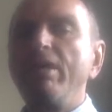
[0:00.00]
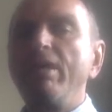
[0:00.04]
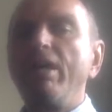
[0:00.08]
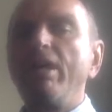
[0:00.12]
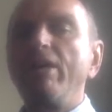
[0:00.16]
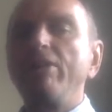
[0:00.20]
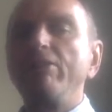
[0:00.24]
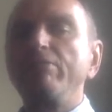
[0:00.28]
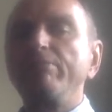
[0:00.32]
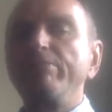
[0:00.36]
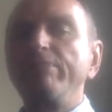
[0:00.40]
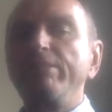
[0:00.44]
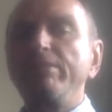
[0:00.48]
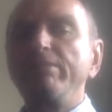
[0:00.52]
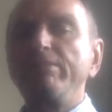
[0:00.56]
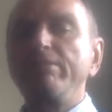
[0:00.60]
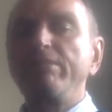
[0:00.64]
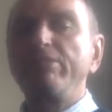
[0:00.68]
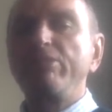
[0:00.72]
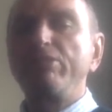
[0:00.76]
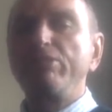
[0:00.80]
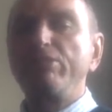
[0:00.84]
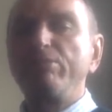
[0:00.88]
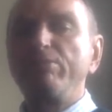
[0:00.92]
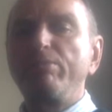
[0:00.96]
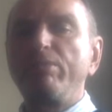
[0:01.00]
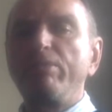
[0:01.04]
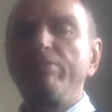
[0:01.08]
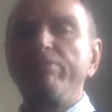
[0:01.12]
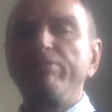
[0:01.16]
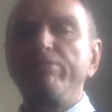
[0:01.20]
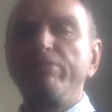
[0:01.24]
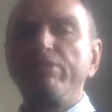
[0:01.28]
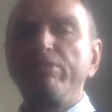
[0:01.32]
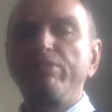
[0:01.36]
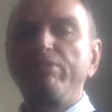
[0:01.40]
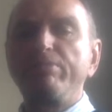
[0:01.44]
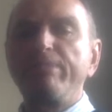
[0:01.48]
100ml tube of
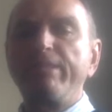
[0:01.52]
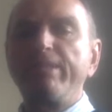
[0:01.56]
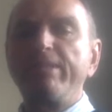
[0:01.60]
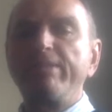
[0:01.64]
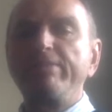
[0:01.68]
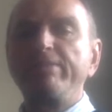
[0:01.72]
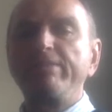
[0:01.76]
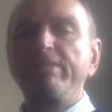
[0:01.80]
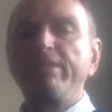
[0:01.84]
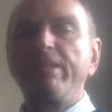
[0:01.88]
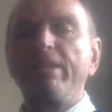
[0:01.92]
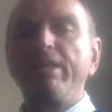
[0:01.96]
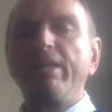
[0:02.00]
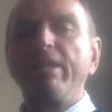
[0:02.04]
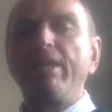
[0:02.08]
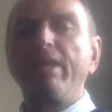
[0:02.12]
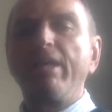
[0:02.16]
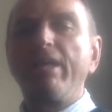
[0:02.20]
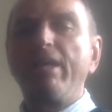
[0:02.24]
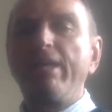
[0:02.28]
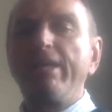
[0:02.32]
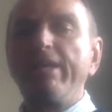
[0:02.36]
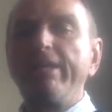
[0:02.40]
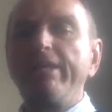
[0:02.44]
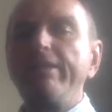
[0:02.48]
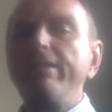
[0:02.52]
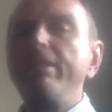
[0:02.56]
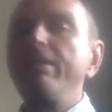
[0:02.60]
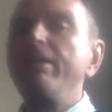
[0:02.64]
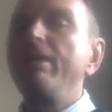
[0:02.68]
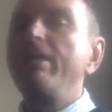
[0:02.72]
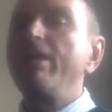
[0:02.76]
toothpaste, a